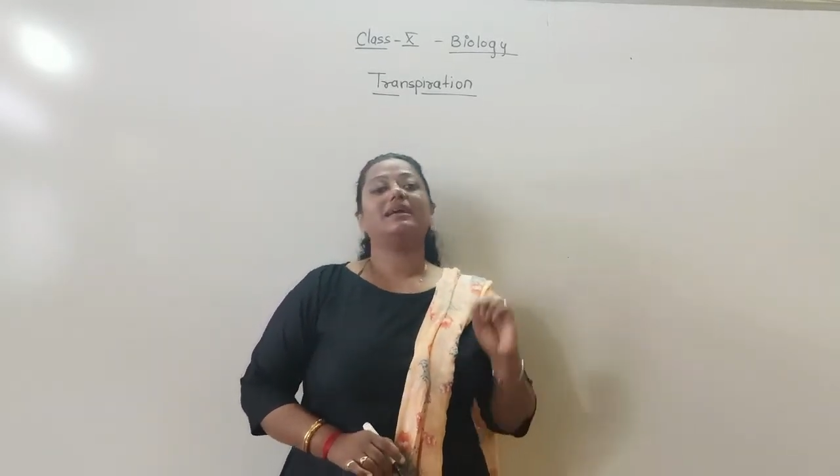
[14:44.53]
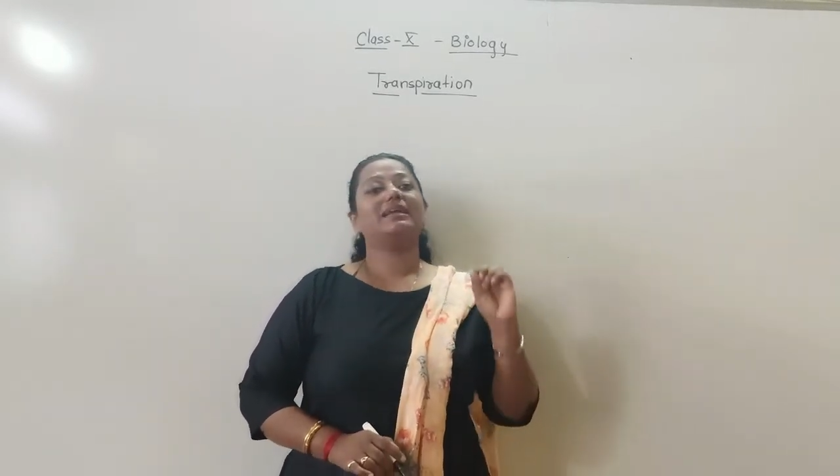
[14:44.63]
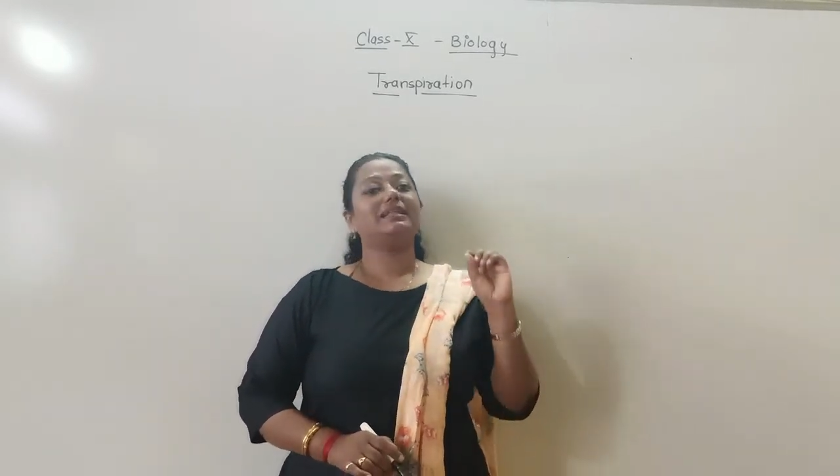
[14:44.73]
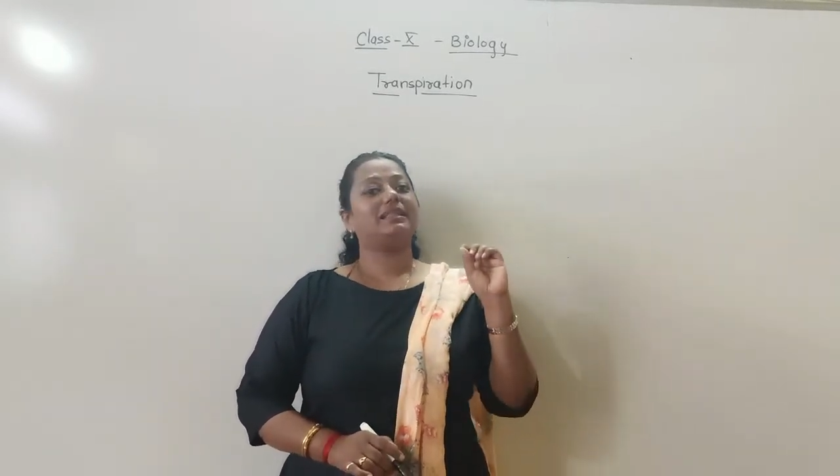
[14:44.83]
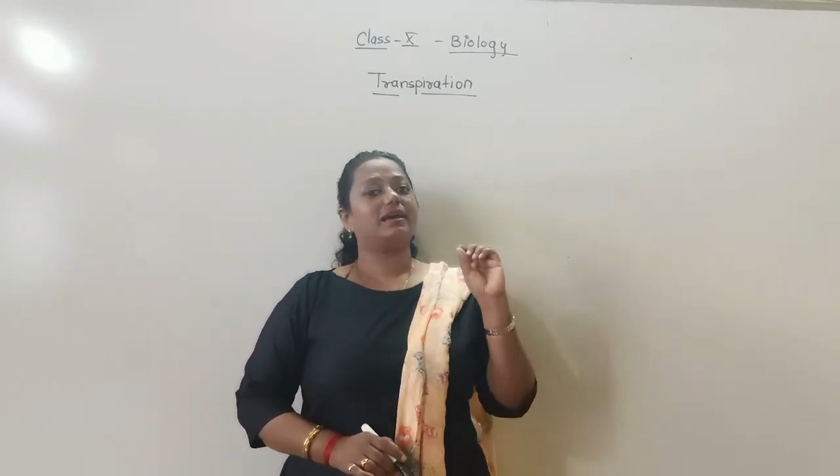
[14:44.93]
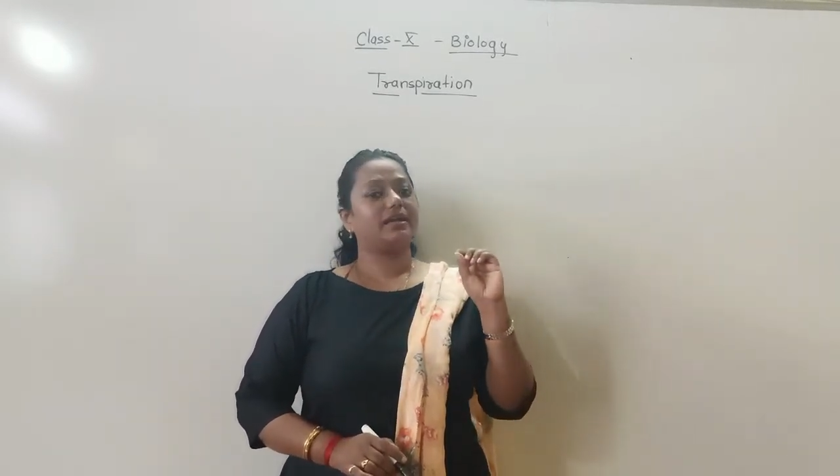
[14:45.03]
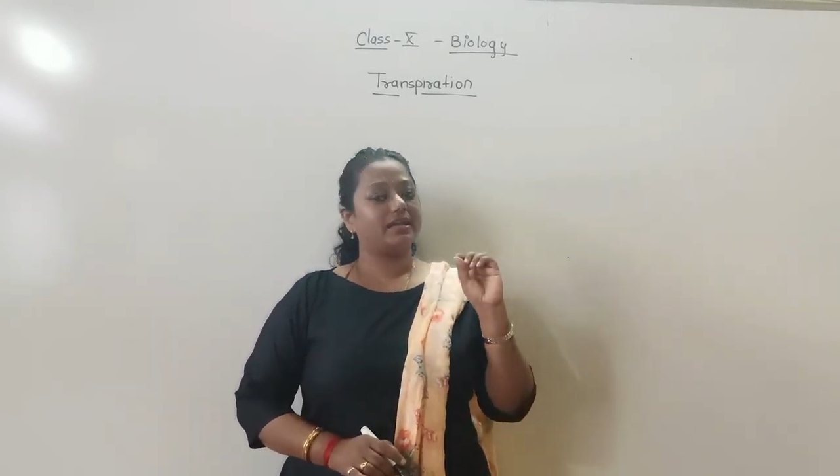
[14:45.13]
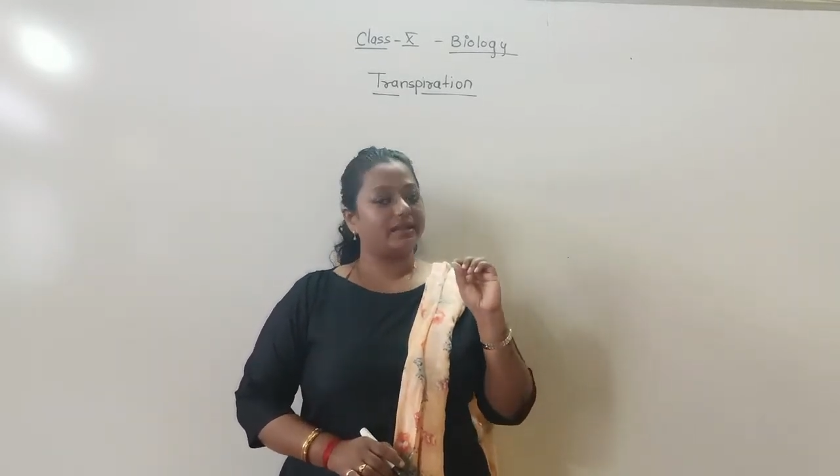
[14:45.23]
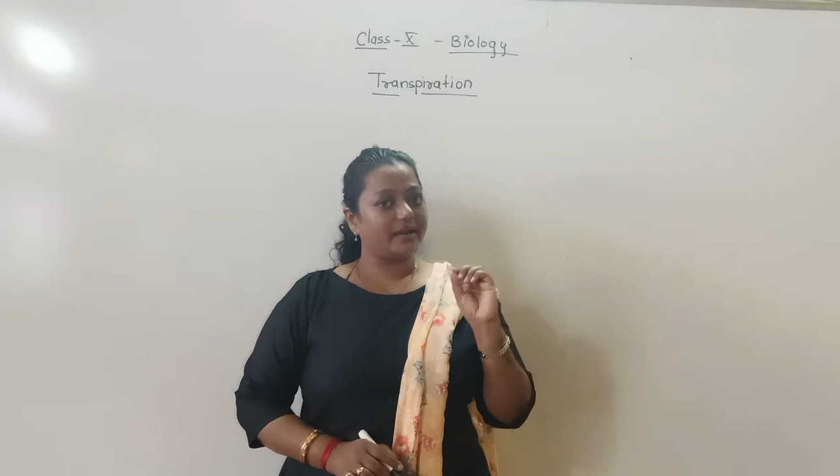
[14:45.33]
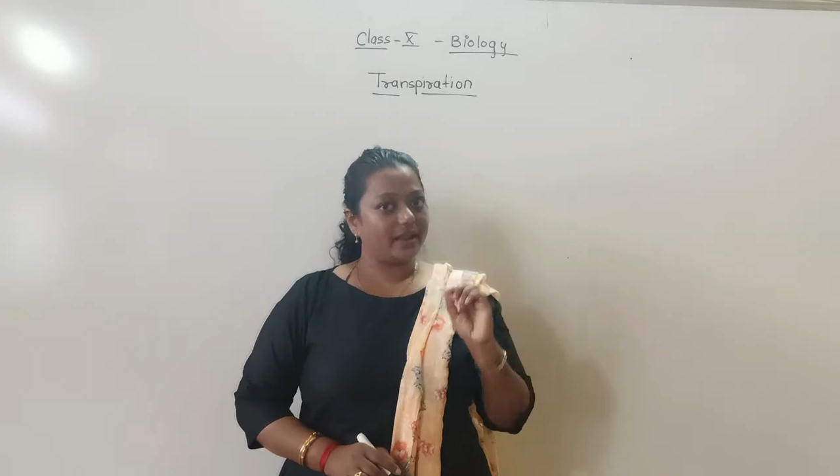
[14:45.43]
in the
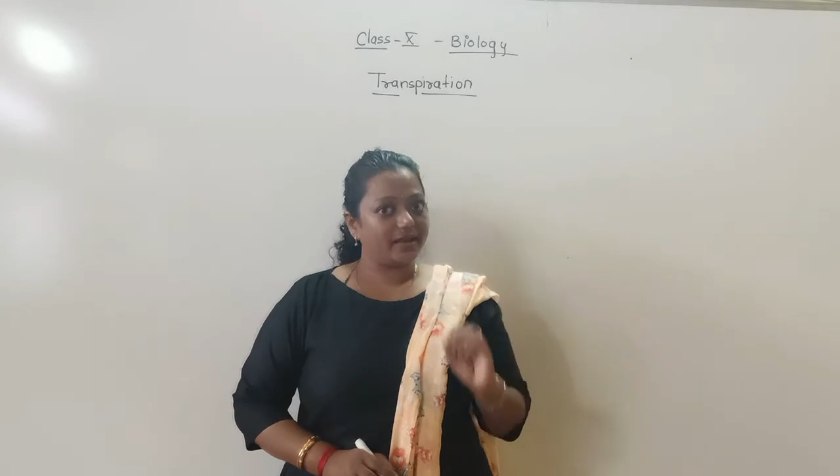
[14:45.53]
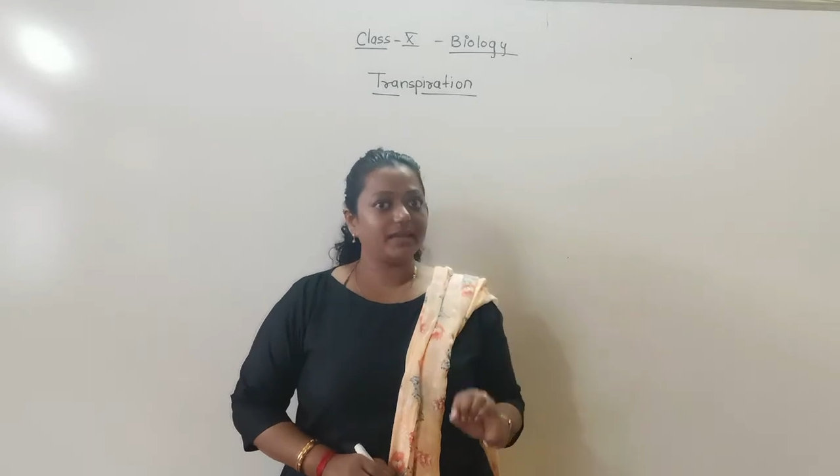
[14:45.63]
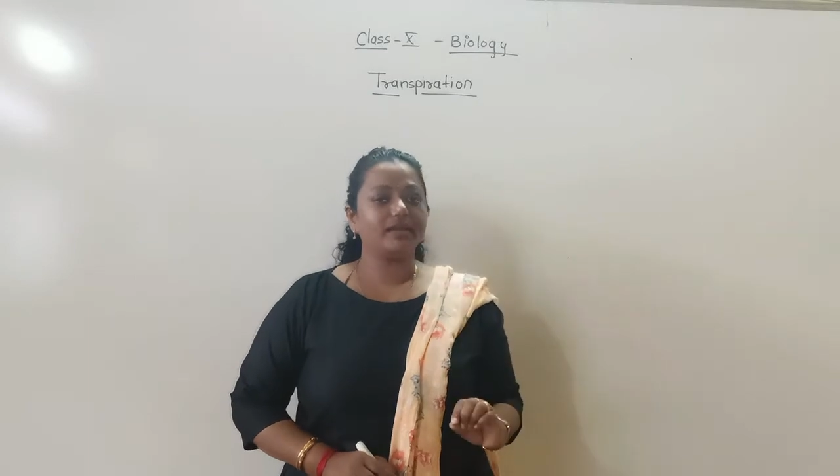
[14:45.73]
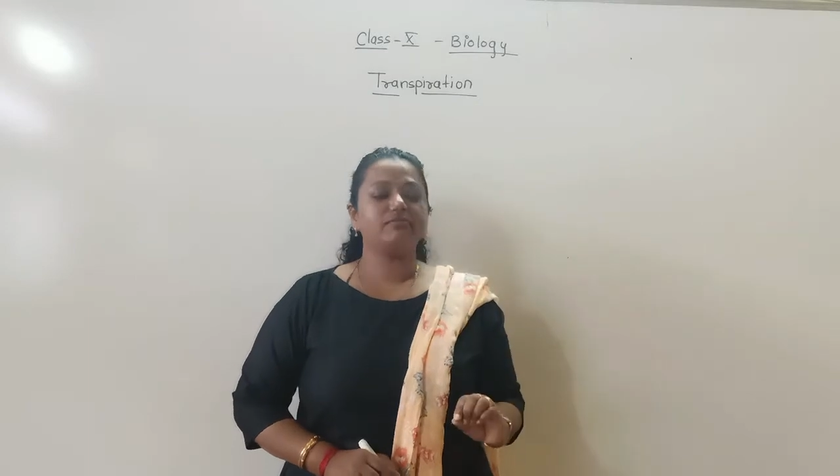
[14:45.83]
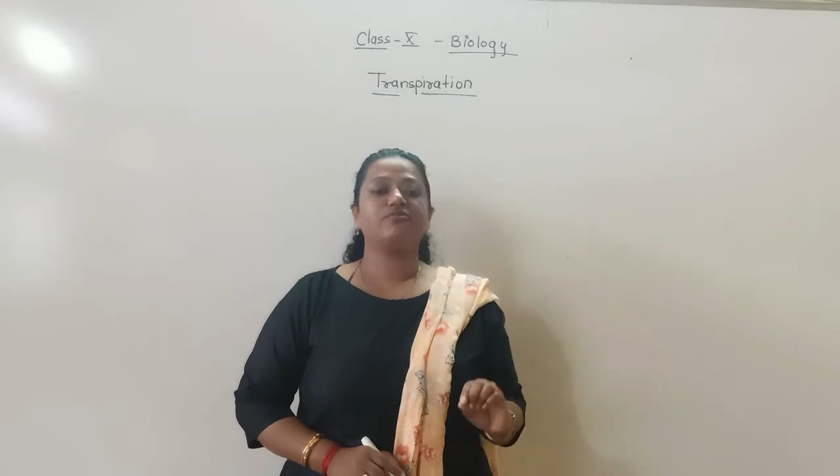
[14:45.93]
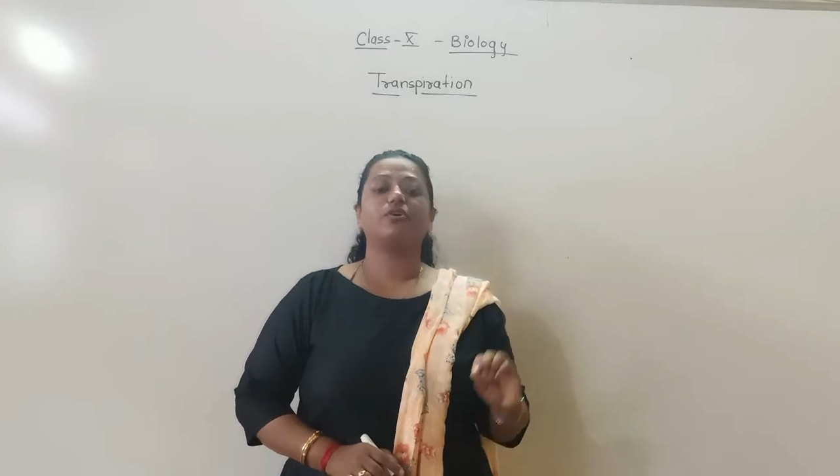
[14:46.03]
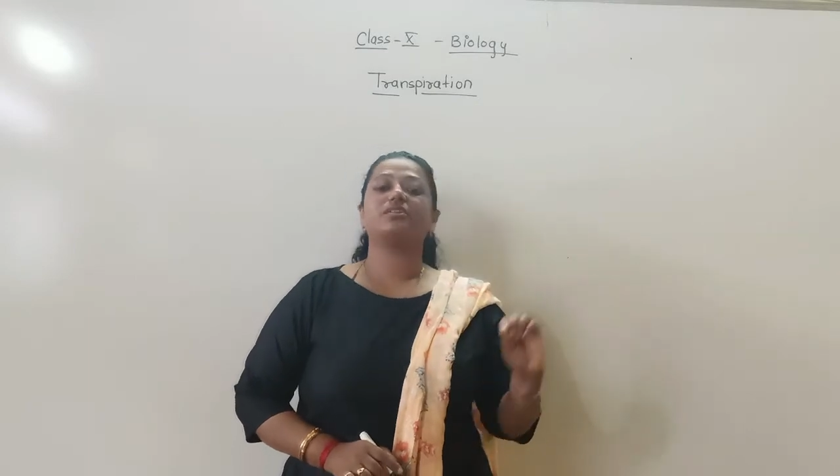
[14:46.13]
daytime for